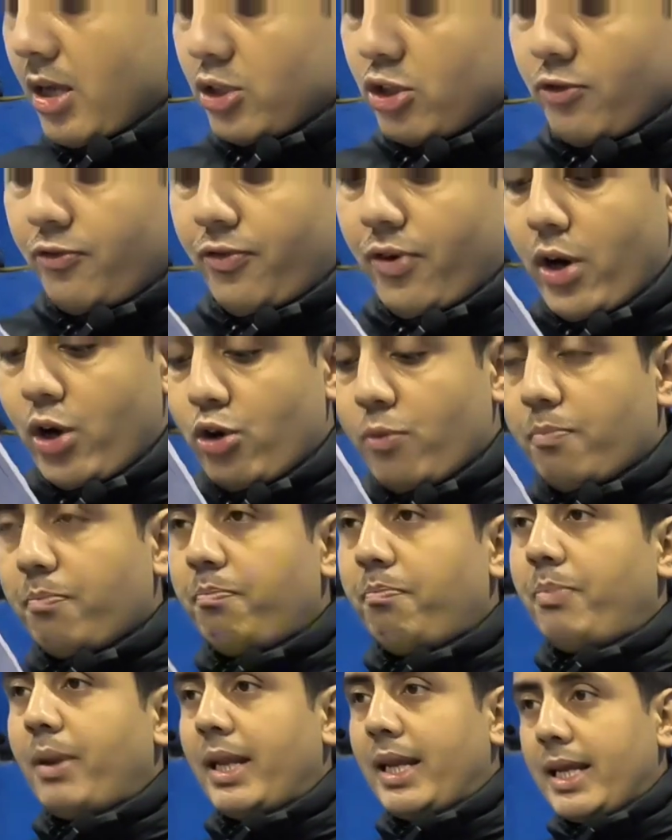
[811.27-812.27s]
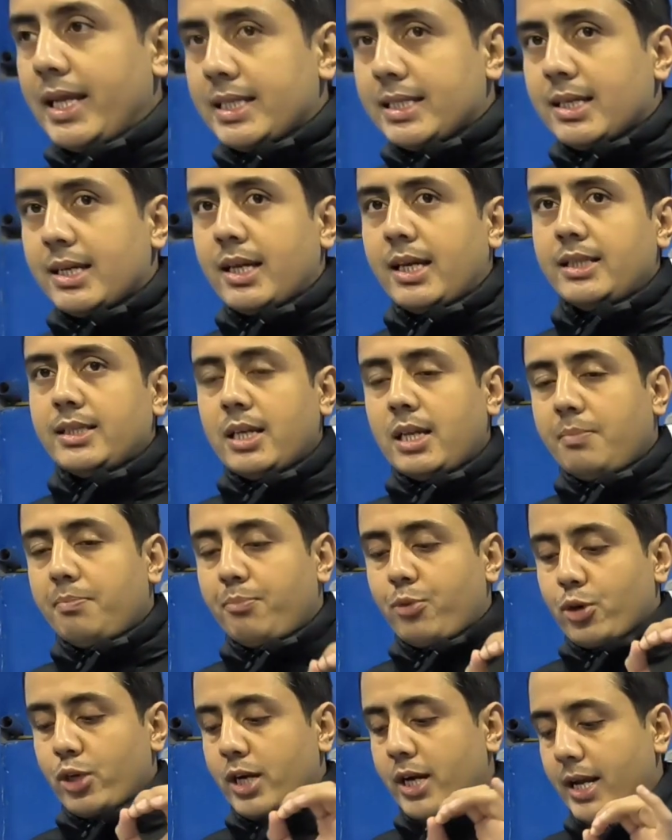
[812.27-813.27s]
So for whom pleasure is an
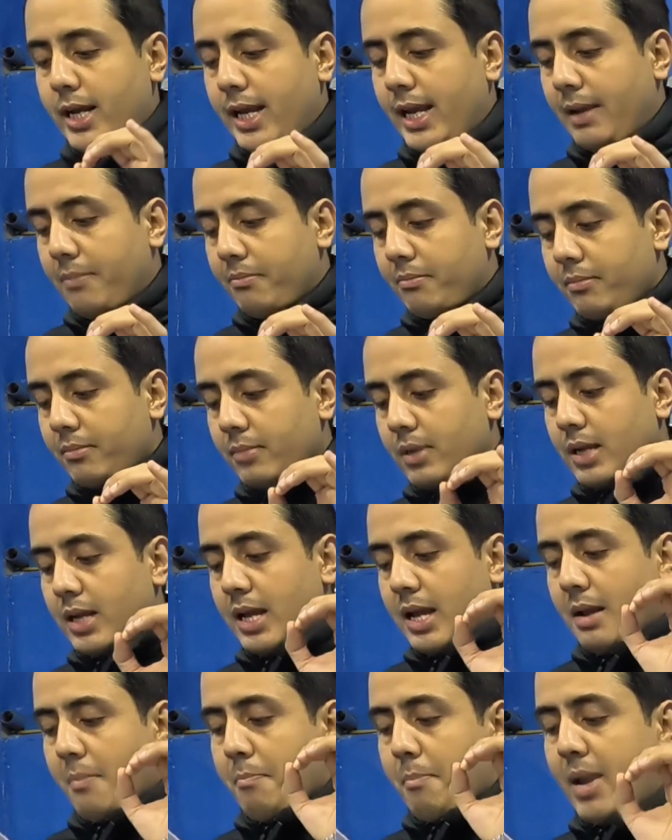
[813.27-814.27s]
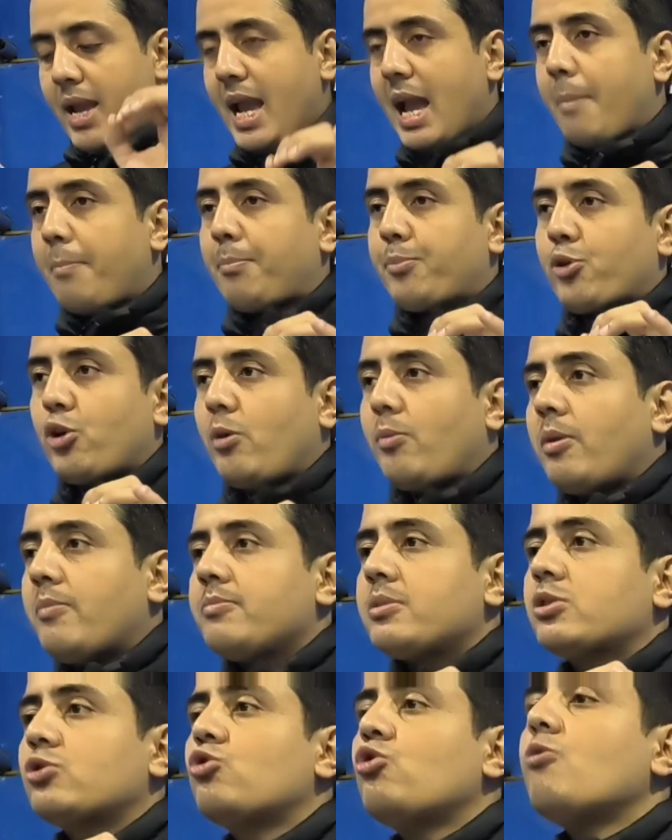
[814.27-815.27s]
important aim may have
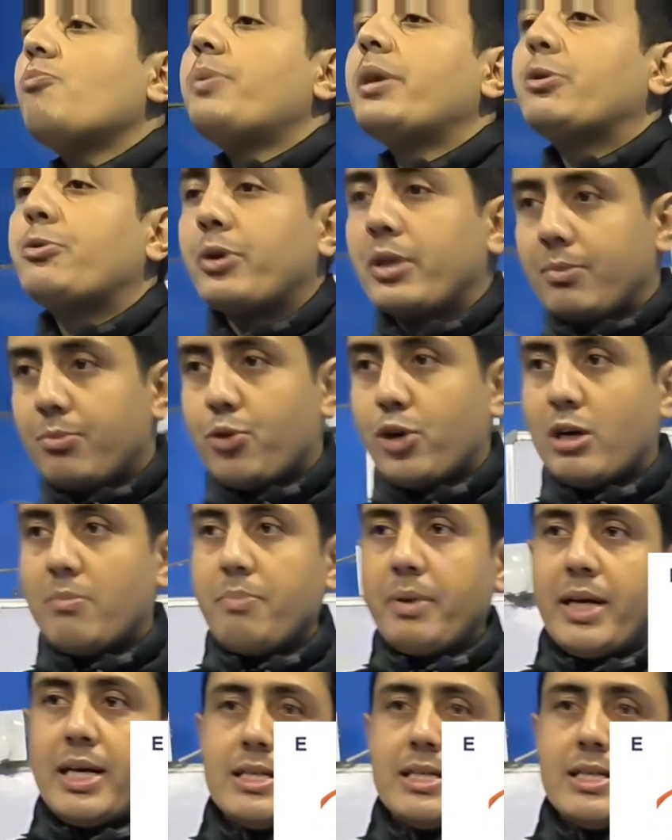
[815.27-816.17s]
problems coping with boredom